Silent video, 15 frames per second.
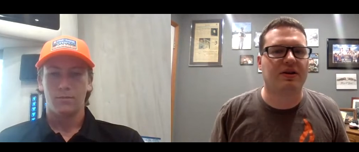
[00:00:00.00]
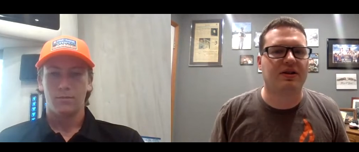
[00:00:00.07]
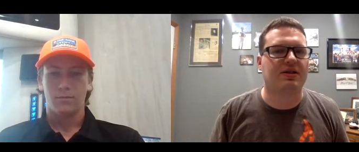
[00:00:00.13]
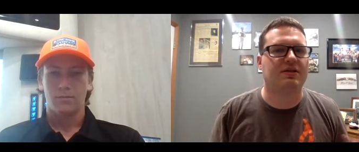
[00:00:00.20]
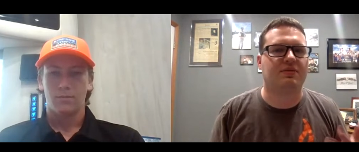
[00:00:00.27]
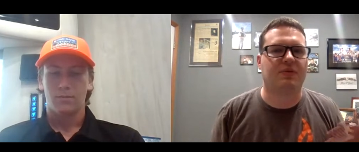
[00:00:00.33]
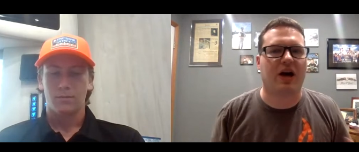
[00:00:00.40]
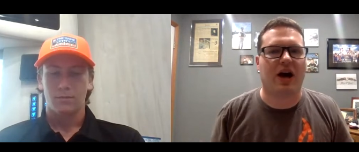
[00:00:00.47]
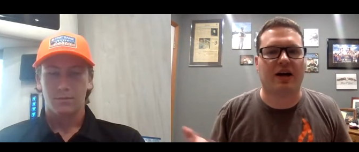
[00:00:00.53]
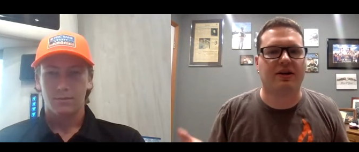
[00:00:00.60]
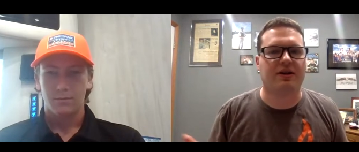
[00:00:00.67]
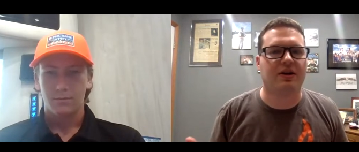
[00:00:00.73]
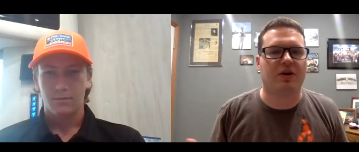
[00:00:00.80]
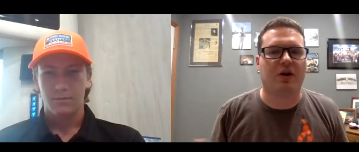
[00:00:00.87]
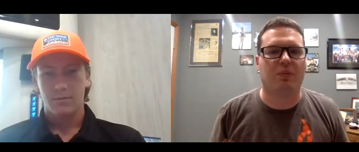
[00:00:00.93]
Speaker 1: this kind
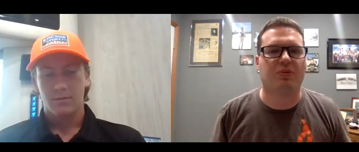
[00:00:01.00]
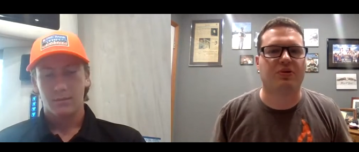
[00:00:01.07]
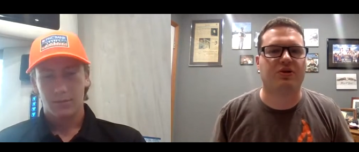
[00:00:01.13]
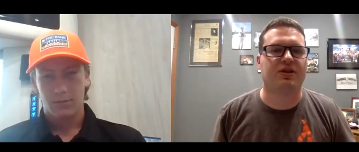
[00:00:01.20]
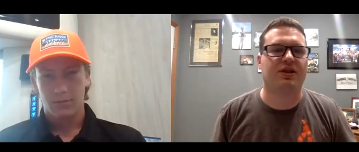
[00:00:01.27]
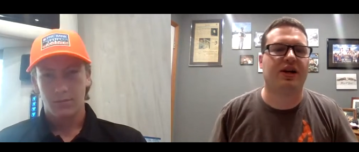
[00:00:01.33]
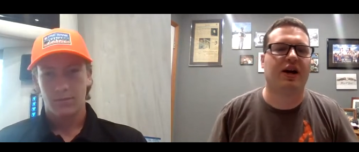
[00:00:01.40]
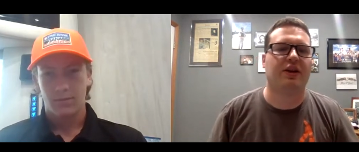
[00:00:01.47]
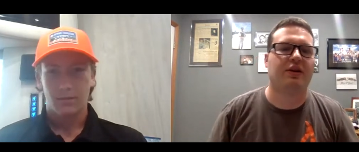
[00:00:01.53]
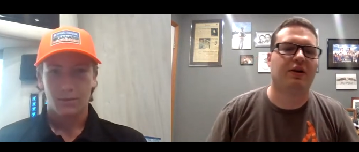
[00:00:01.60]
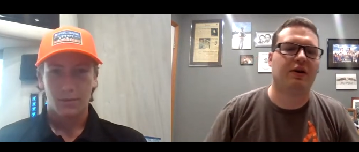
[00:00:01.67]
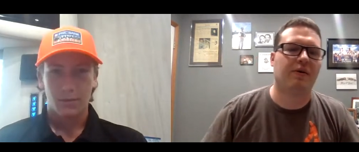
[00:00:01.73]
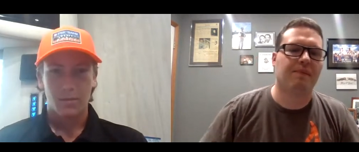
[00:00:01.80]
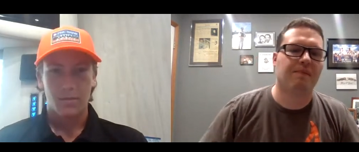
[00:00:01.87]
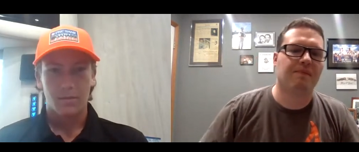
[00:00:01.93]
of deal get put together
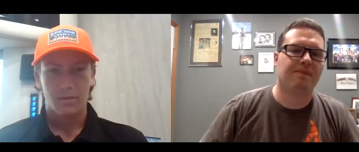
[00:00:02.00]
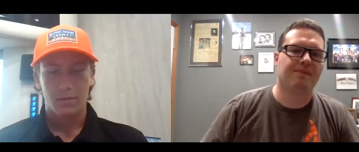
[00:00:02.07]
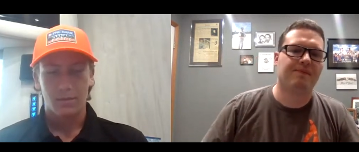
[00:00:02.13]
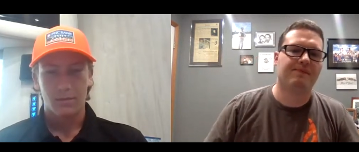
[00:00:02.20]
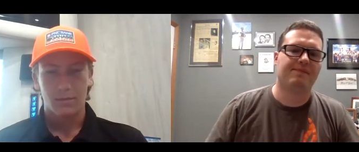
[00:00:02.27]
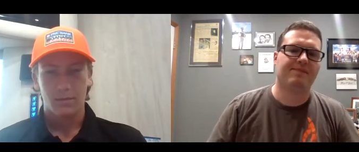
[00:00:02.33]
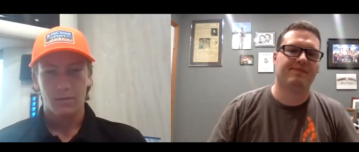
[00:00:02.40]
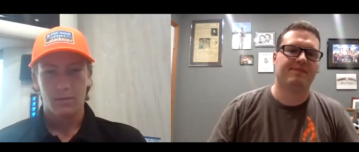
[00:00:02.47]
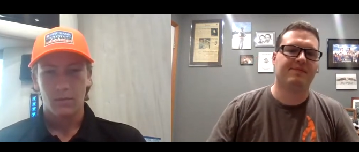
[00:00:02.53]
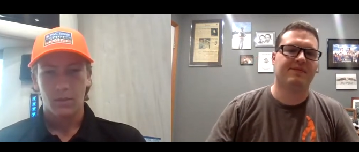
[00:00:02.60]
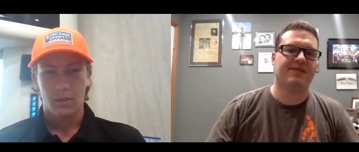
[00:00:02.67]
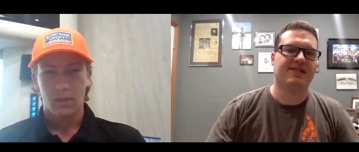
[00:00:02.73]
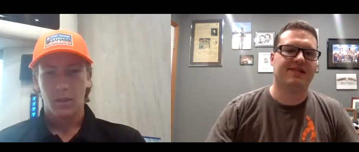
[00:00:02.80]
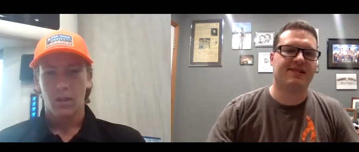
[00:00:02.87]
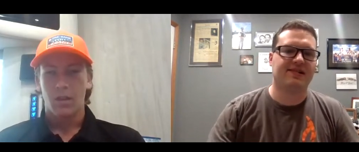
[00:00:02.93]

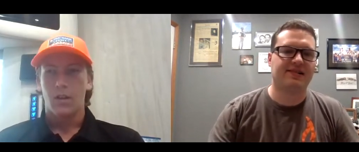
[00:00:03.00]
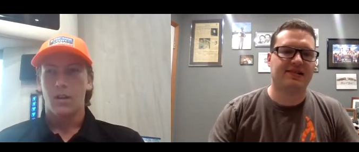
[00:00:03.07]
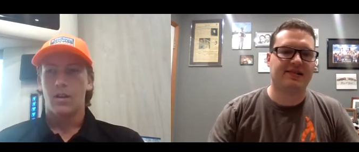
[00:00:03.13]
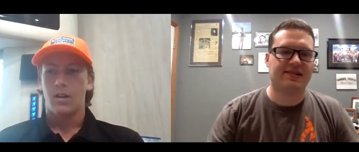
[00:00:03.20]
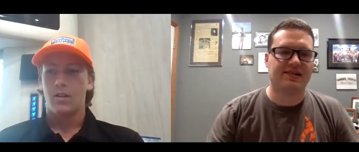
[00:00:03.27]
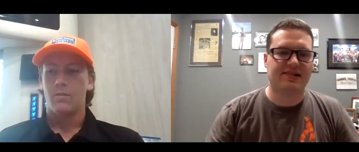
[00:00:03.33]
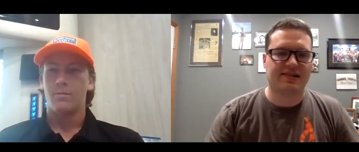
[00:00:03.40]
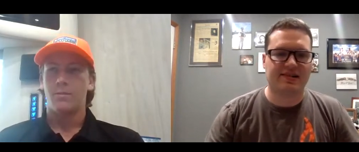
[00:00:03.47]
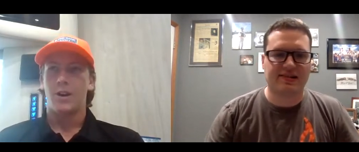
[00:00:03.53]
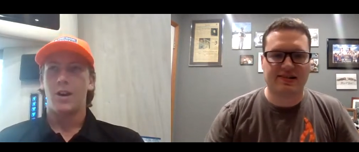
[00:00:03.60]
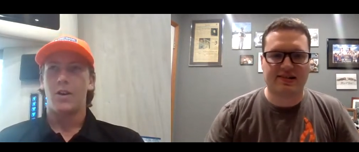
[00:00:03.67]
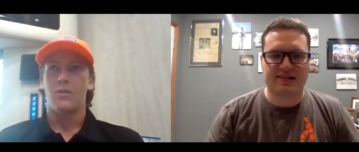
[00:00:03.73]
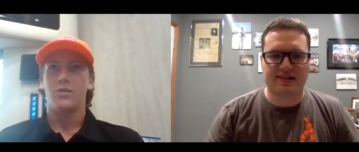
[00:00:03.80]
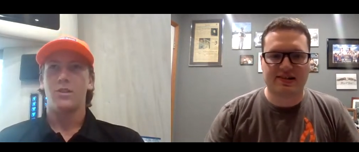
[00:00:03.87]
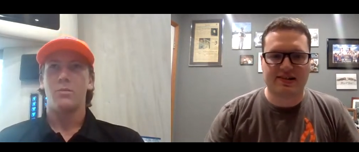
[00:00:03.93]
Speaker 2: um,
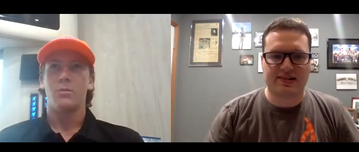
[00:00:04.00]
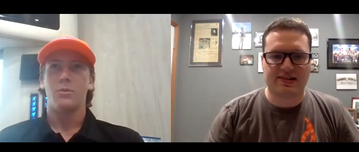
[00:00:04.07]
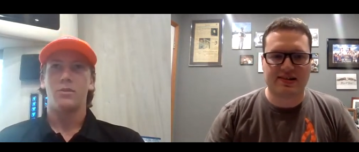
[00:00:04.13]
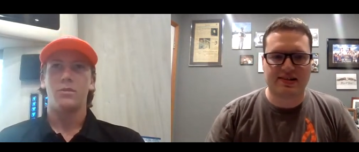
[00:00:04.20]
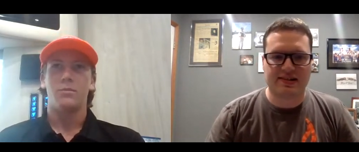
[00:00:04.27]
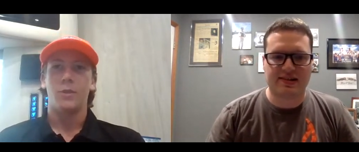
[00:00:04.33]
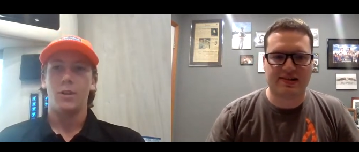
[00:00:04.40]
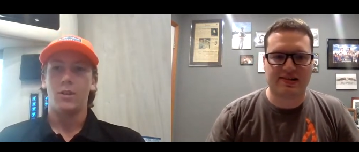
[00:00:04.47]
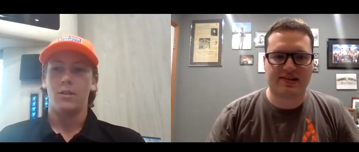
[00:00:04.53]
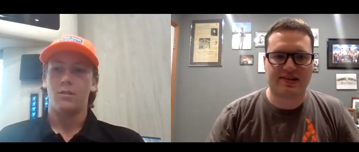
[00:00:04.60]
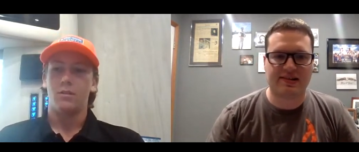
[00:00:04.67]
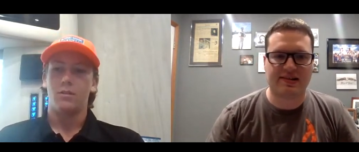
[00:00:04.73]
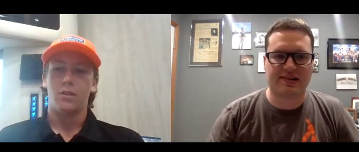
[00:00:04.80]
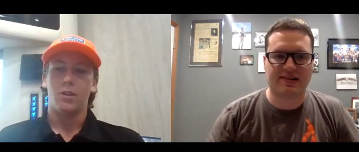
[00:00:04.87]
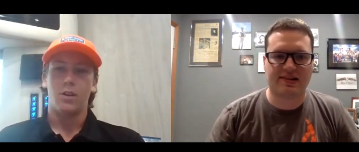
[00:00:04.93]
i was able to meet
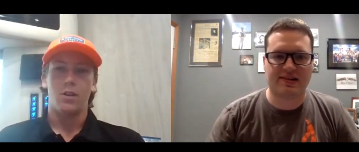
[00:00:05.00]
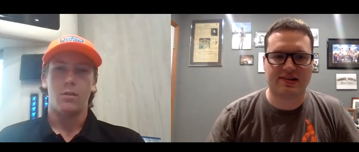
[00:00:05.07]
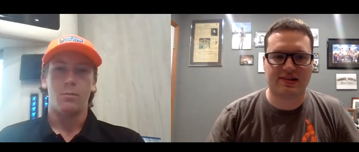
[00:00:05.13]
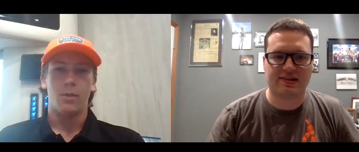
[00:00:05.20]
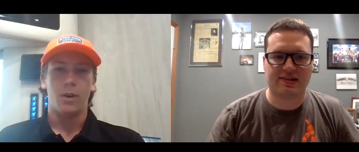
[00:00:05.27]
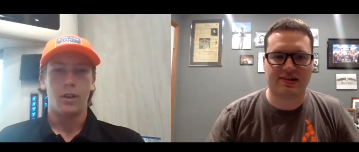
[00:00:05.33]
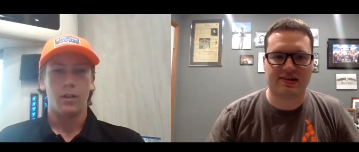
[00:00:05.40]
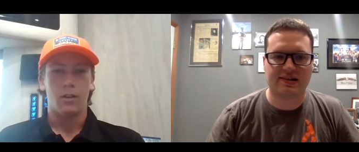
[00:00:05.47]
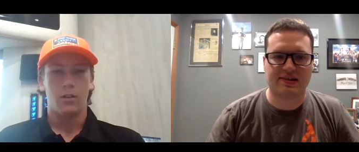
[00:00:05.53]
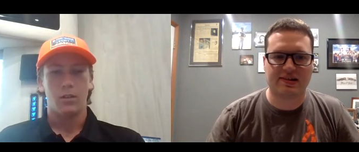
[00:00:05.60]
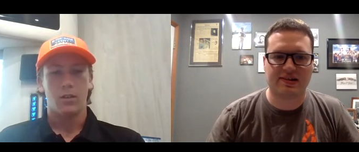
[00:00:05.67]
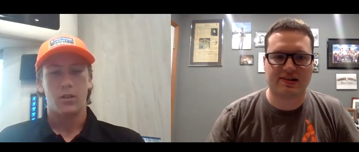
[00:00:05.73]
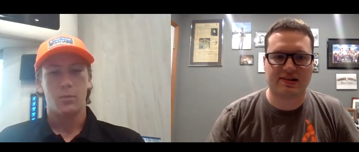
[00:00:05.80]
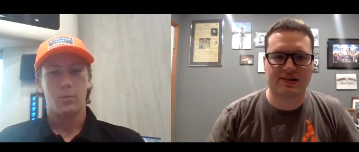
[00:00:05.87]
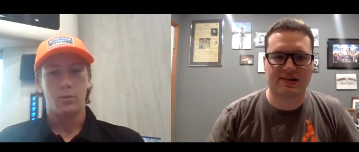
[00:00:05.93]
uh, mike
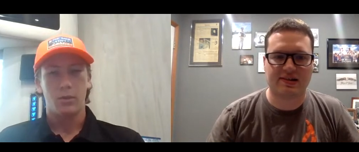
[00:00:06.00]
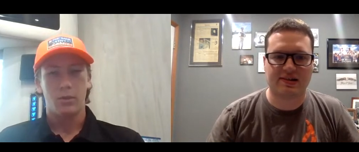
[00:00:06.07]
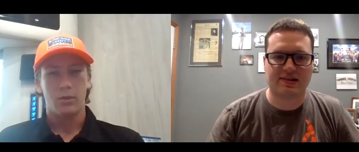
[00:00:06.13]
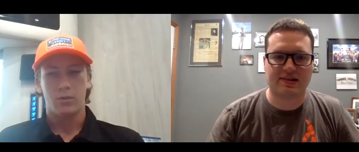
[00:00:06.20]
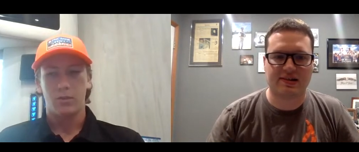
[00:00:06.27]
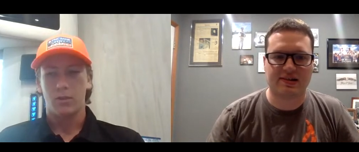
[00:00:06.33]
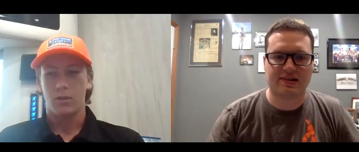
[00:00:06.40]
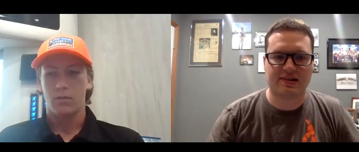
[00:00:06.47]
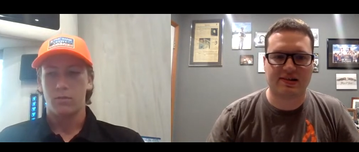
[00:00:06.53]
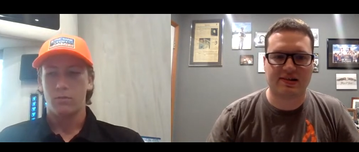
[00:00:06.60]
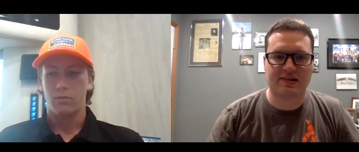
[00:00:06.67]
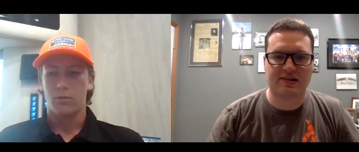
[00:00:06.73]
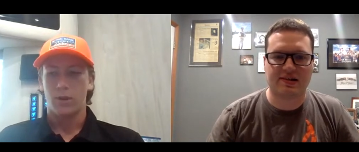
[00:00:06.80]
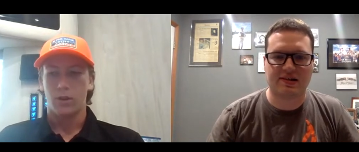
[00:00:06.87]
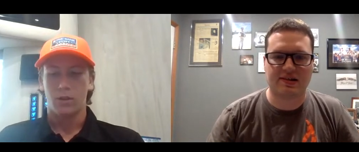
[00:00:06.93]
a couple years ago
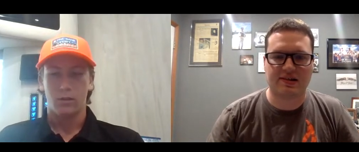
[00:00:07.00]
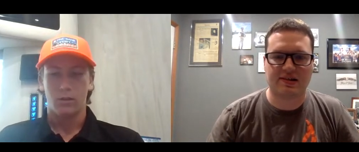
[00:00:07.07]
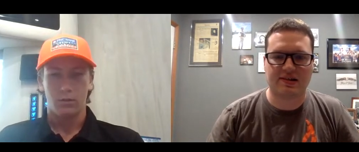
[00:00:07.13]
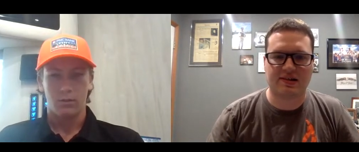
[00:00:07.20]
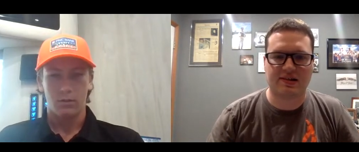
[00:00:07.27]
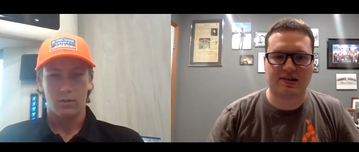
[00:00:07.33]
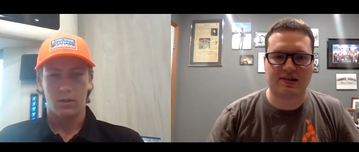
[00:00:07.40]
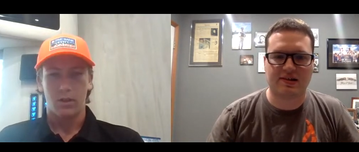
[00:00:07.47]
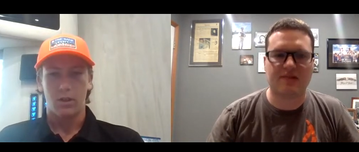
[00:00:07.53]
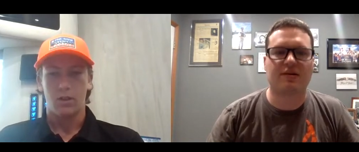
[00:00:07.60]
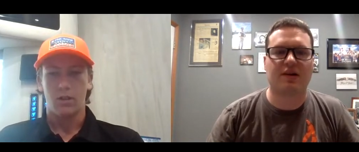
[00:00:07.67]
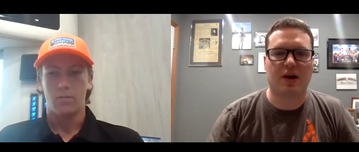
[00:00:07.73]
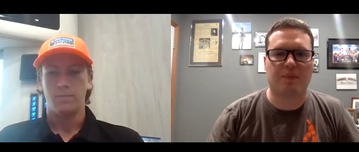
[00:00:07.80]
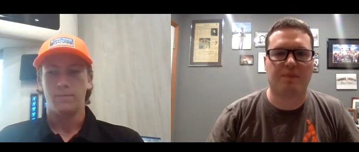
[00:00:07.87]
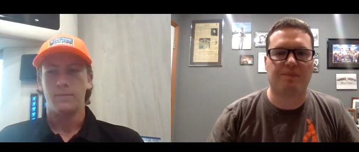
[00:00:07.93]
mike hull
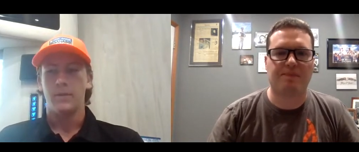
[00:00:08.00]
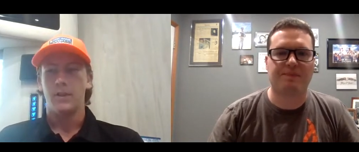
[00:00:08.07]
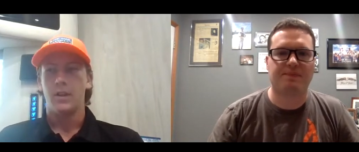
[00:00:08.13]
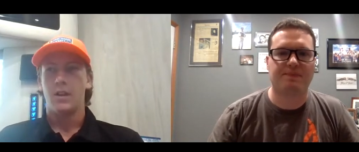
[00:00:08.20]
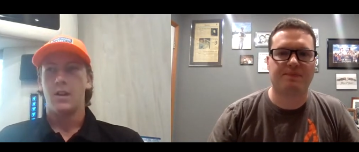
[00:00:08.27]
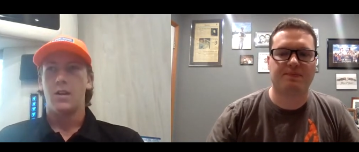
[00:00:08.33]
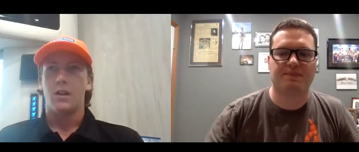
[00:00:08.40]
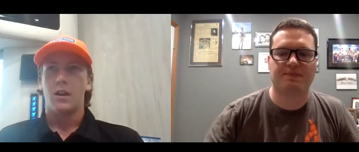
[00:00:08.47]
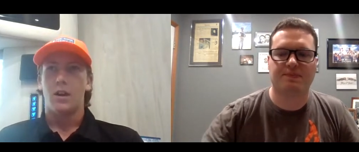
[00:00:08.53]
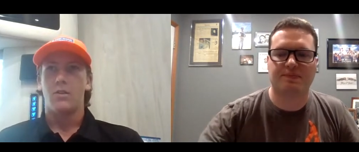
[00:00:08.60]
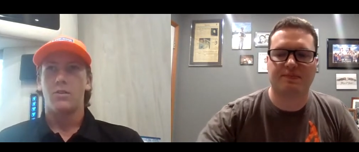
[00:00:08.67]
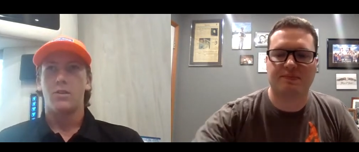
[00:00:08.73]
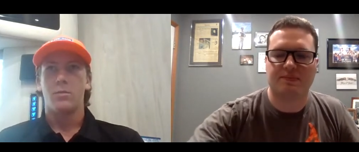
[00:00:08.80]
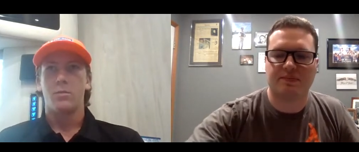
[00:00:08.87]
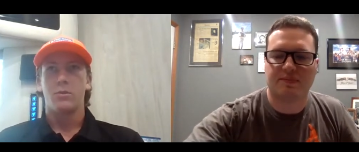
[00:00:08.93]
um, i
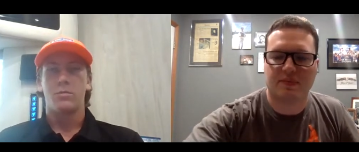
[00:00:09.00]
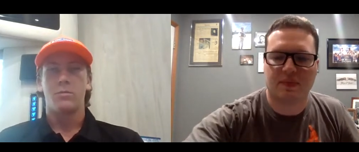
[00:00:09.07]
was able